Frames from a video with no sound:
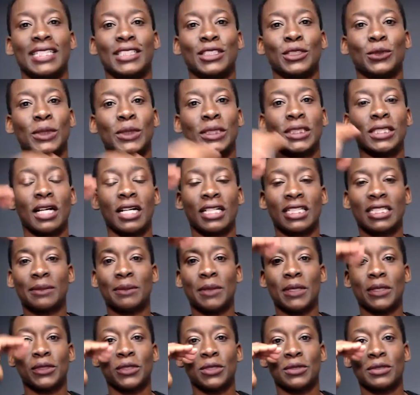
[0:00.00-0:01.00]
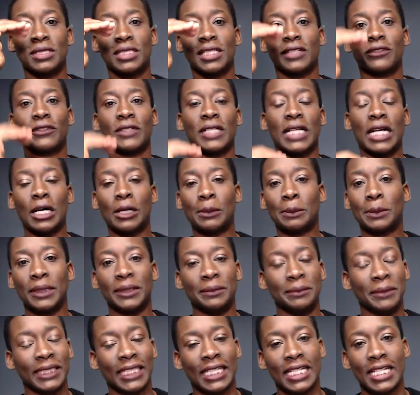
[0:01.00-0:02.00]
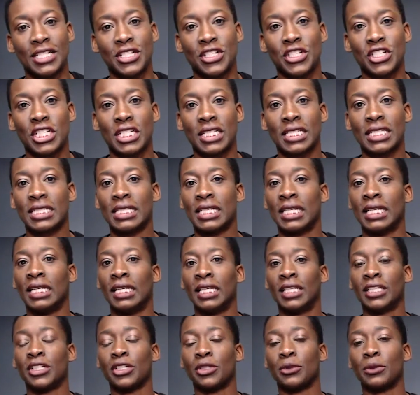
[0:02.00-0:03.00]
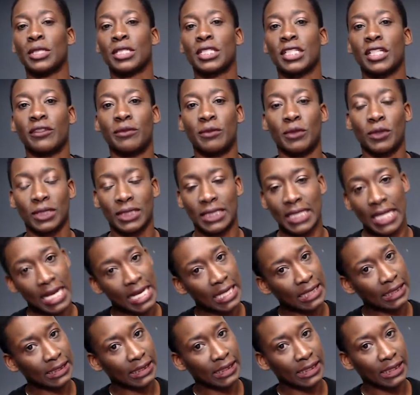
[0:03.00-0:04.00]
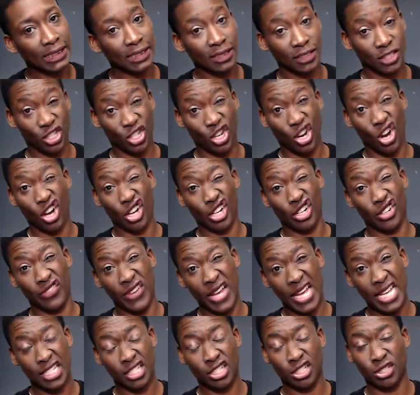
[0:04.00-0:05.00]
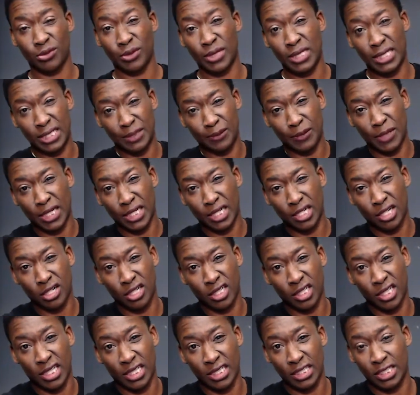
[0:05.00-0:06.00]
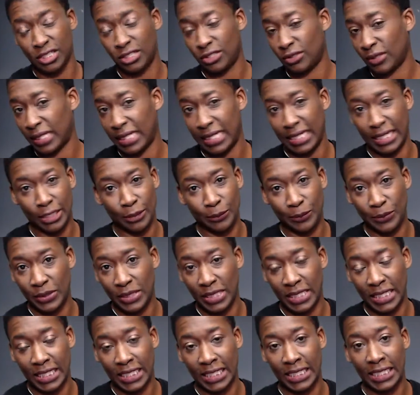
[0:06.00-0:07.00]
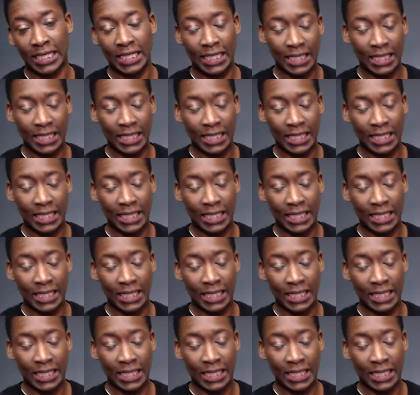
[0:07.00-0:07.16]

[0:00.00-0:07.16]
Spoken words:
So we talked about those different health implications, your risk of mortality, your cardiovascular risk. I'm not a cardiologist, so I can't help you there.